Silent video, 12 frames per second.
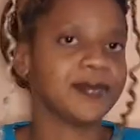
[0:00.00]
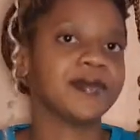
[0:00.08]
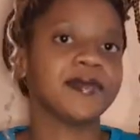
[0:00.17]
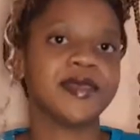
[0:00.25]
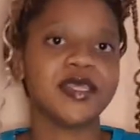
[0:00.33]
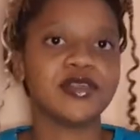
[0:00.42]

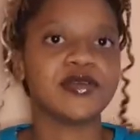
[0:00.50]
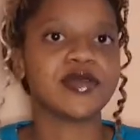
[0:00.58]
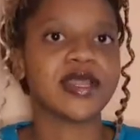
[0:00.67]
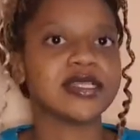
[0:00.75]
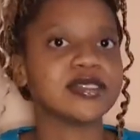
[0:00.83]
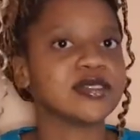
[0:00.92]
then you
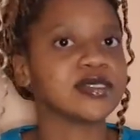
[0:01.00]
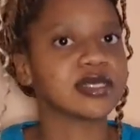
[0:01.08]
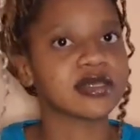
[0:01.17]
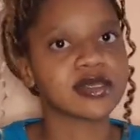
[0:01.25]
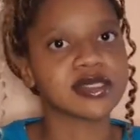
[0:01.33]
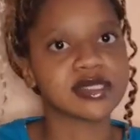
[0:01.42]
start
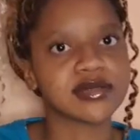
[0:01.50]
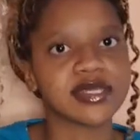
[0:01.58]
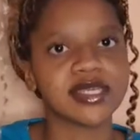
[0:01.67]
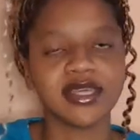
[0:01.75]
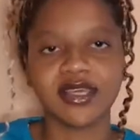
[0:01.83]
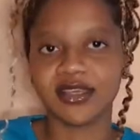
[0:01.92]
answering.
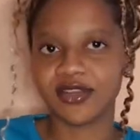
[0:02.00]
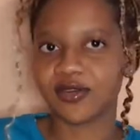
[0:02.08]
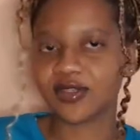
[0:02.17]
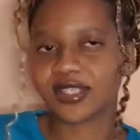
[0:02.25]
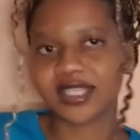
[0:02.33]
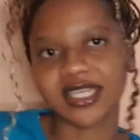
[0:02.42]
Go
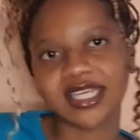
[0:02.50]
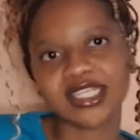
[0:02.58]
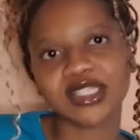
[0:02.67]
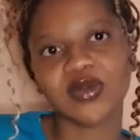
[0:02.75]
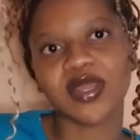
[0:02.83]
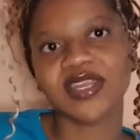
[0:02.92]
to the next one.